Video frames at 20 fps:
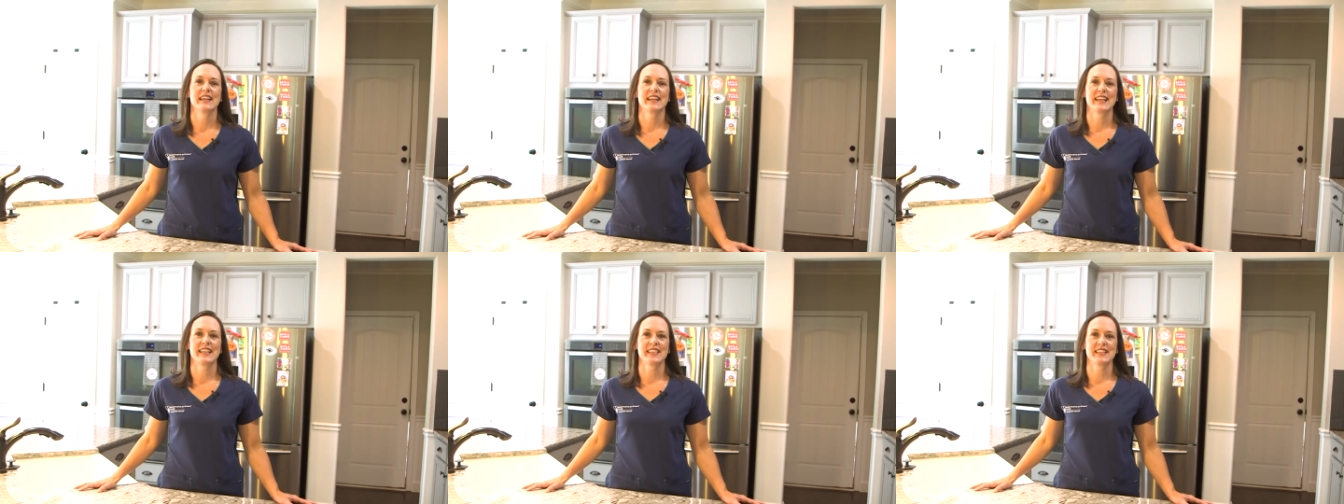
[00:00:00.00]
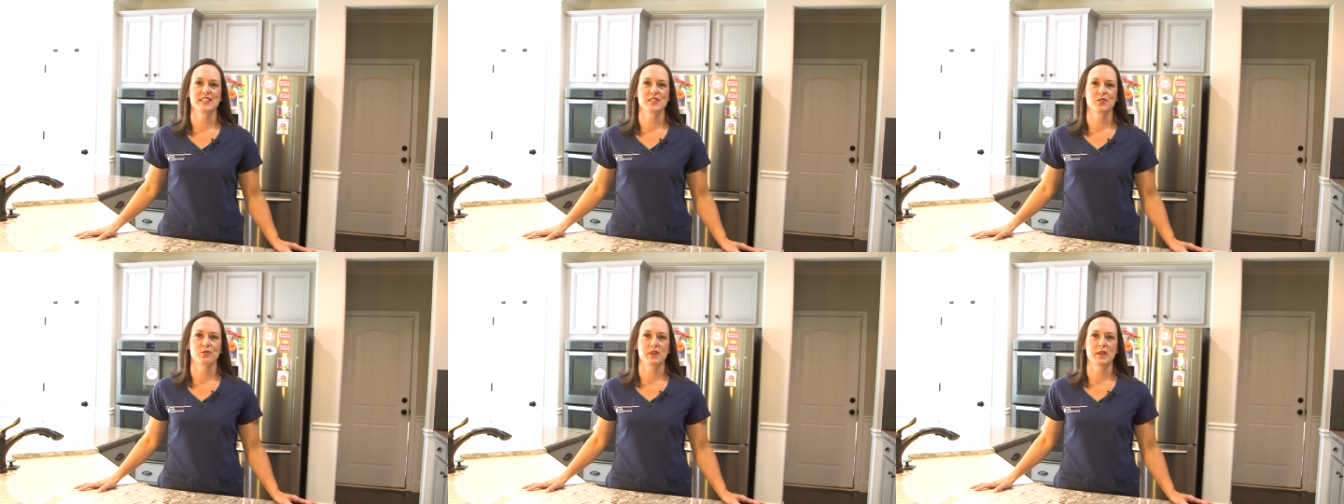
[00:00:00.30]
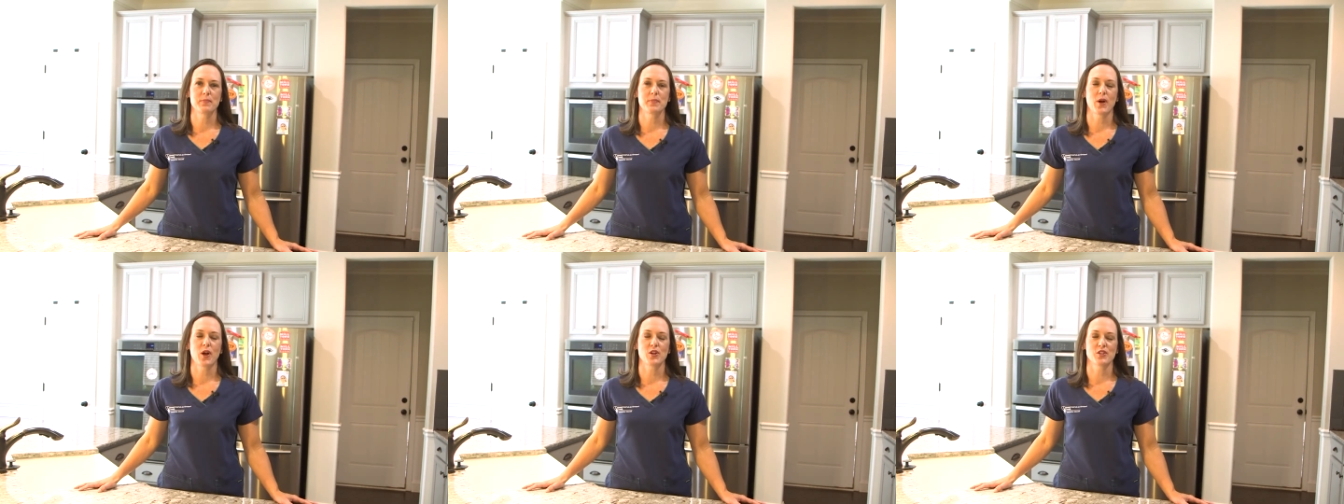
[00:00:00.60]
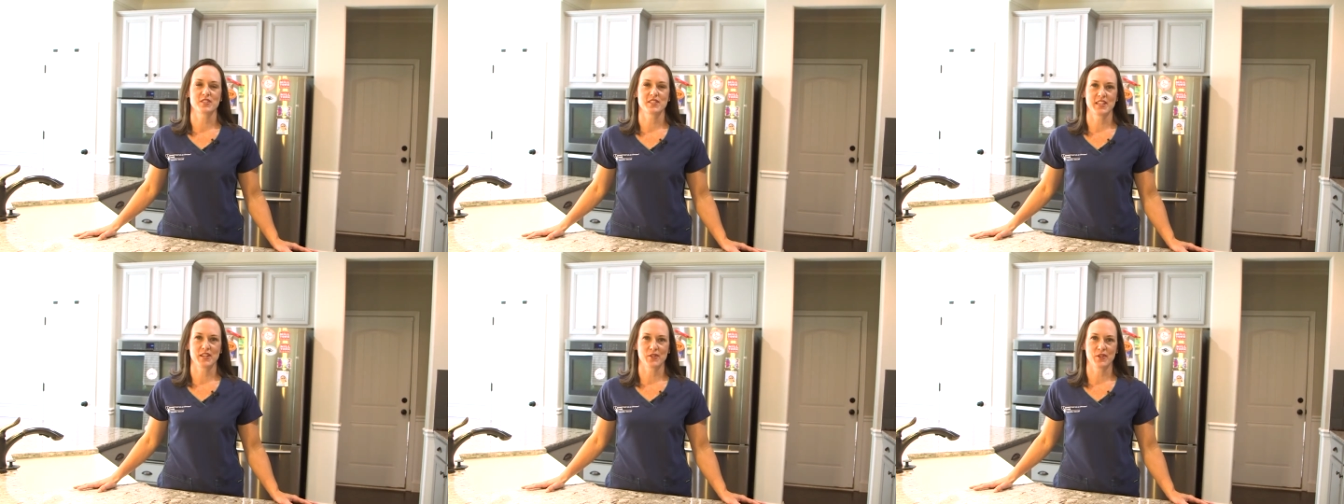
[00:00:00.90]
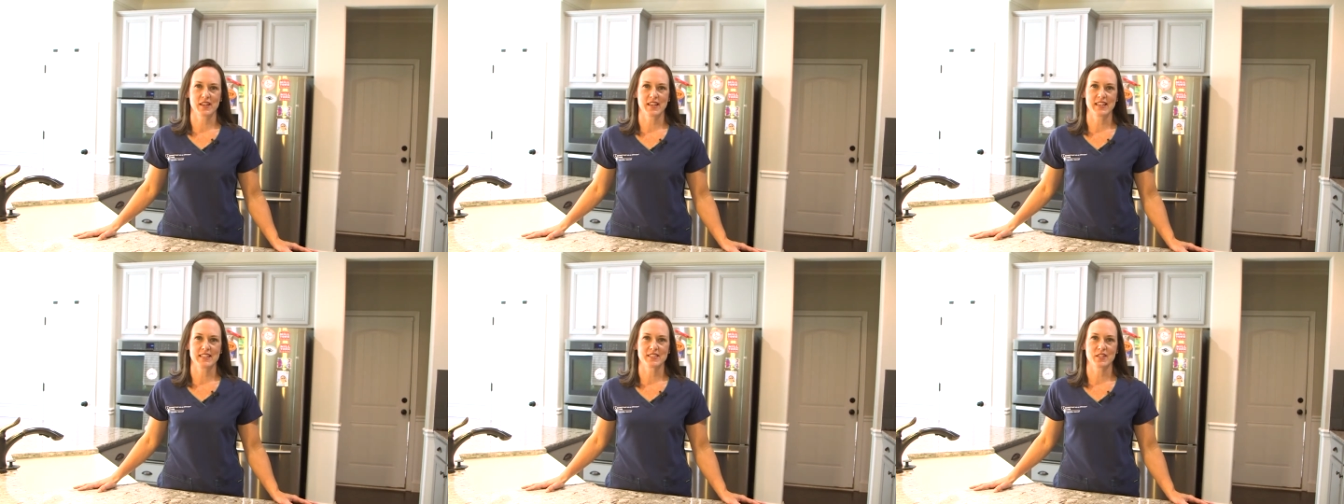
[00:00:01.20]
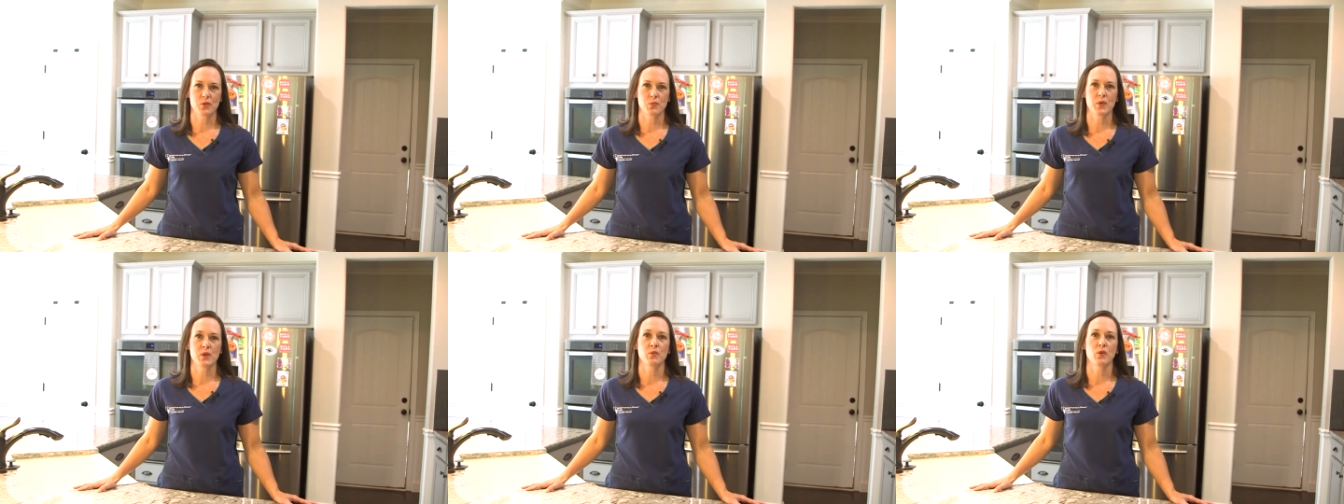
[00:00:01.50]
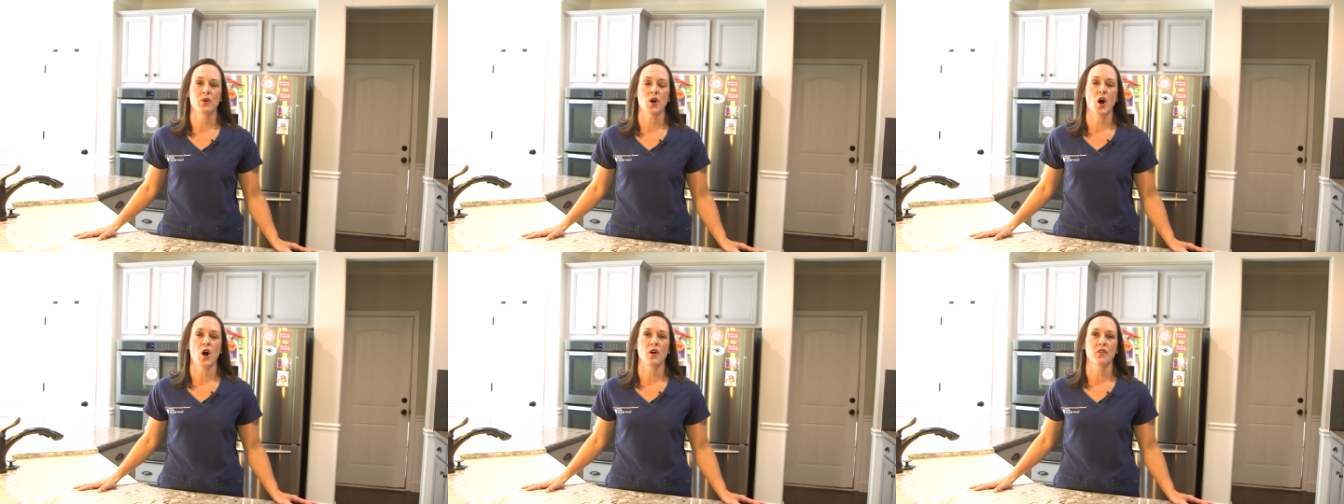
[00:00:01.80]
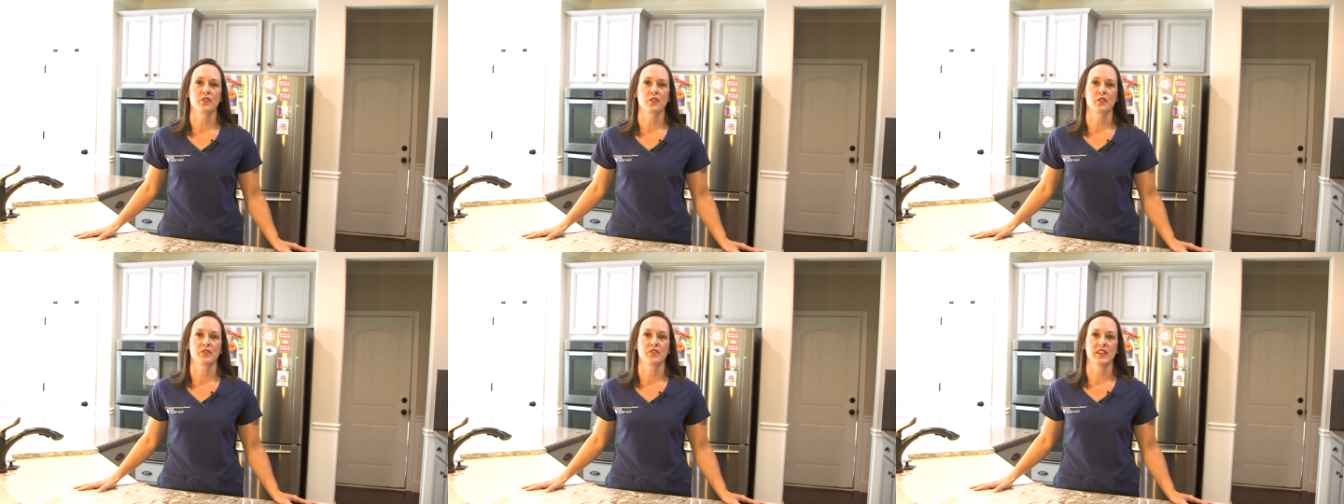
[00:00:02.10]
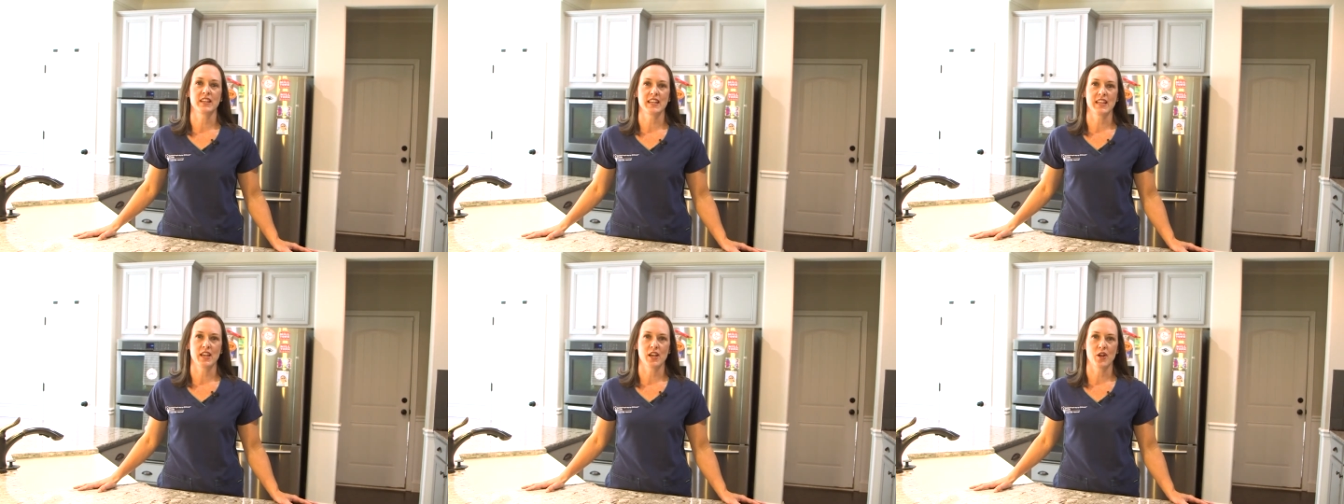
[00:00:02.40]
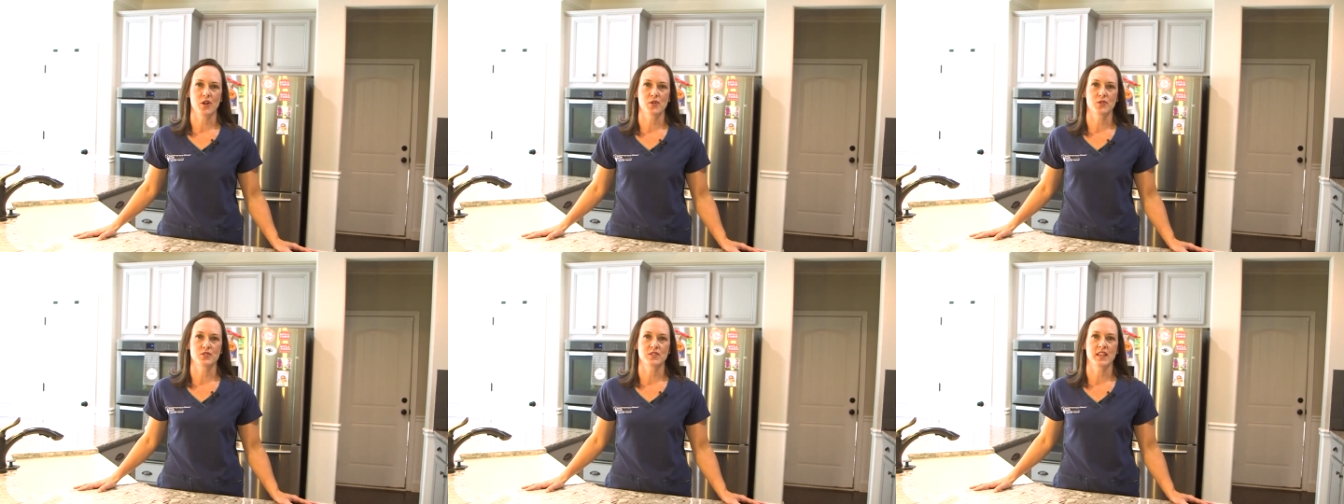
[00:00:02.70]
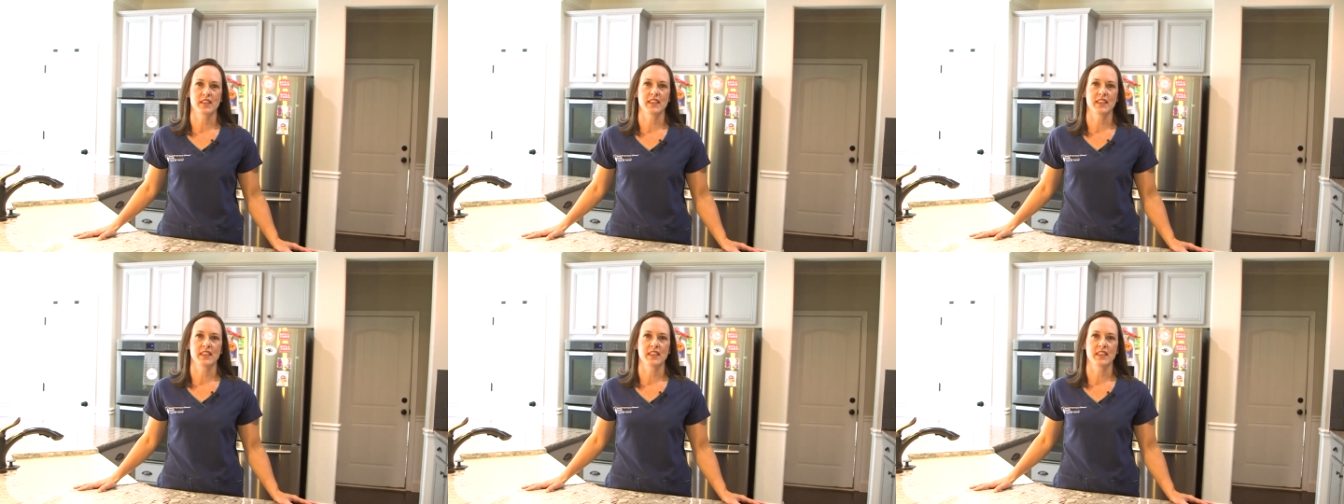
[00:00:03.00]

In this three-part series, we will offer videos